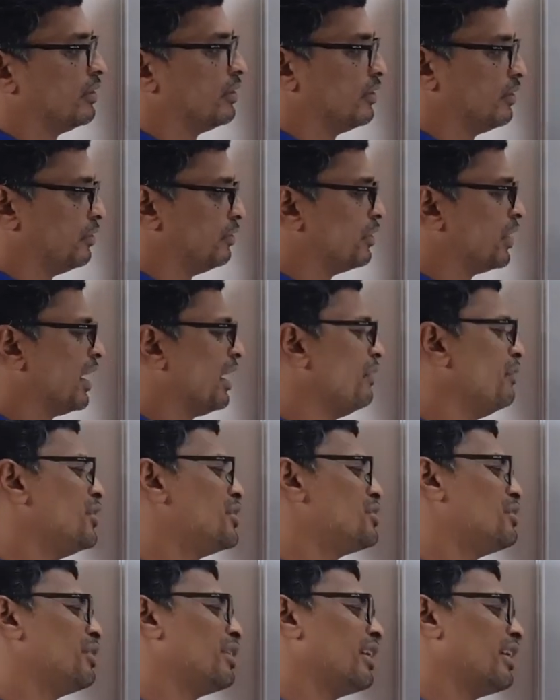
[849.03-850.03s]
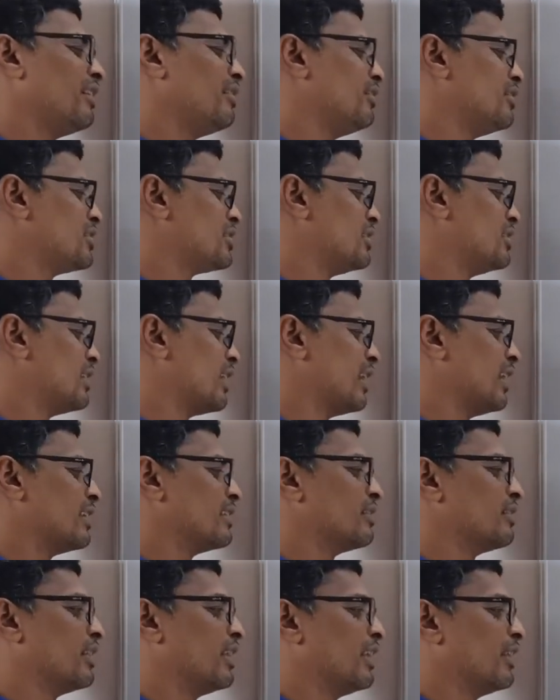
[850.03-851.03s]
Okay, which written as
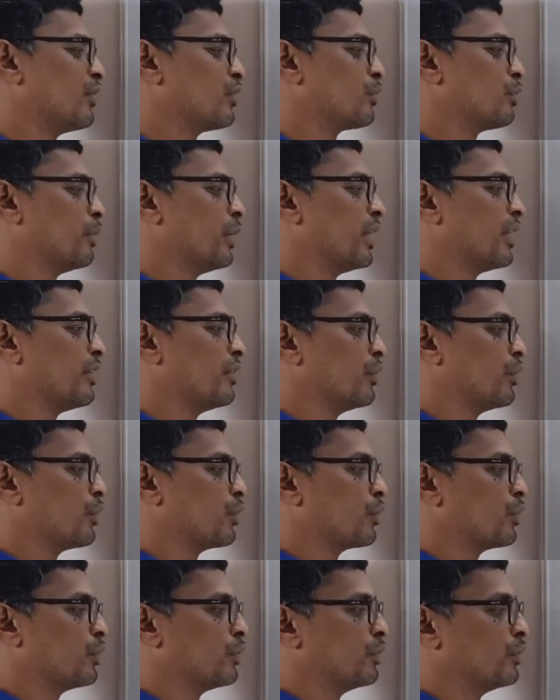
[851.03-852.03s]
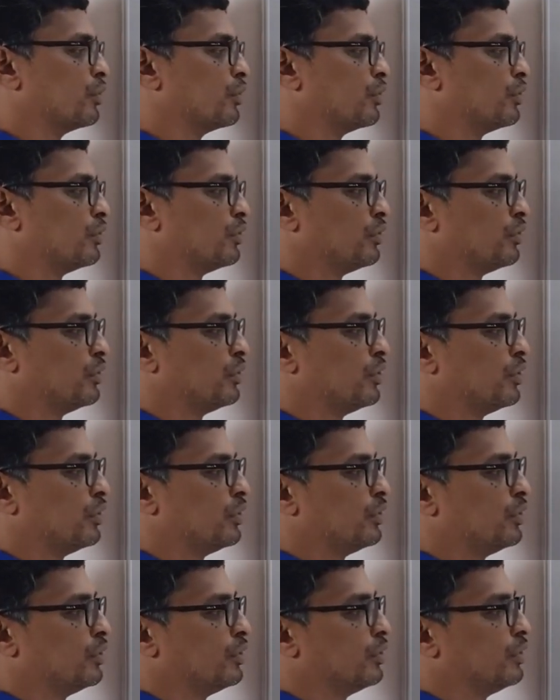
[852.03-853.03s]
A square also.
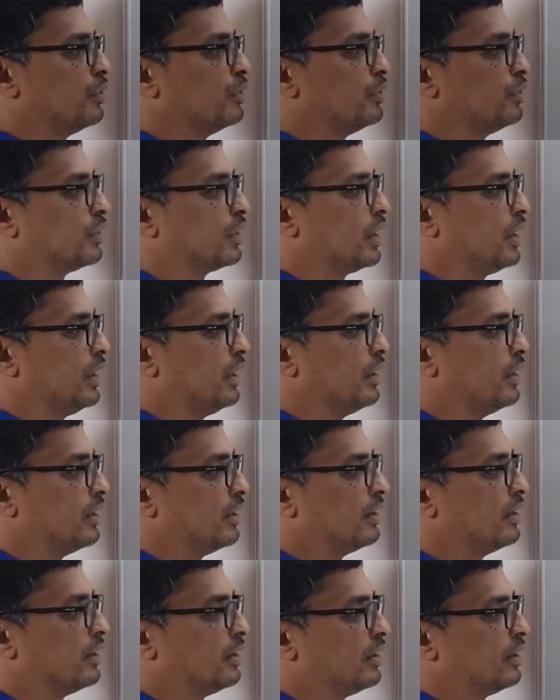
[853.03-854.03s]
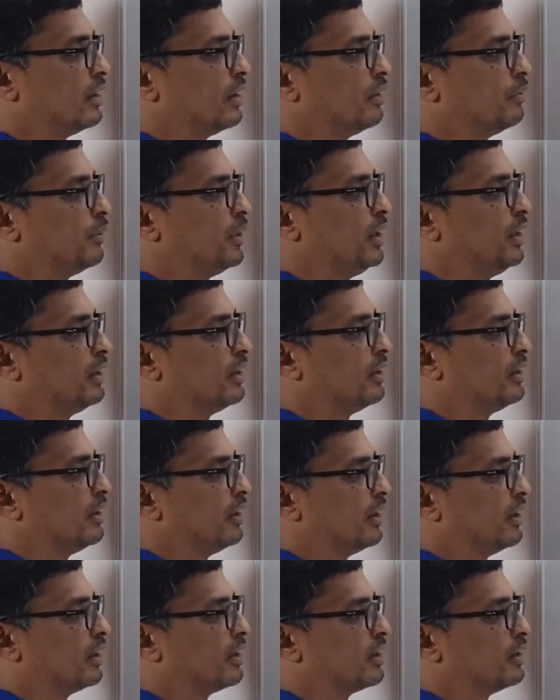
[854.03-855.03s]
Okay. Tell me
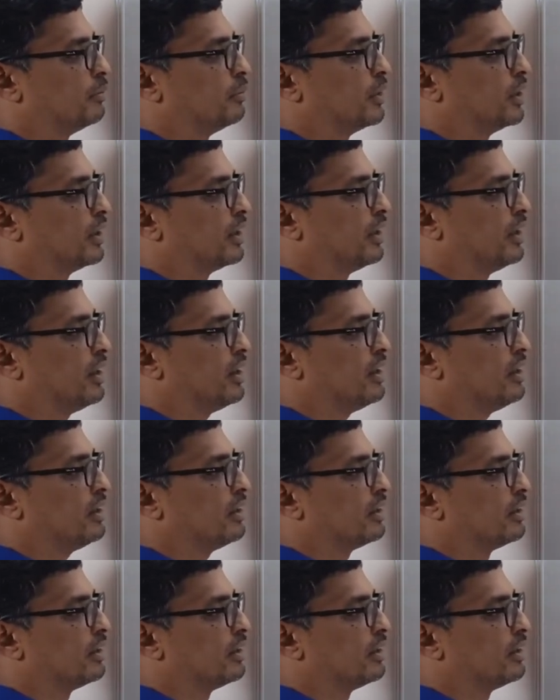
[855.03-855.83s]
A comma A.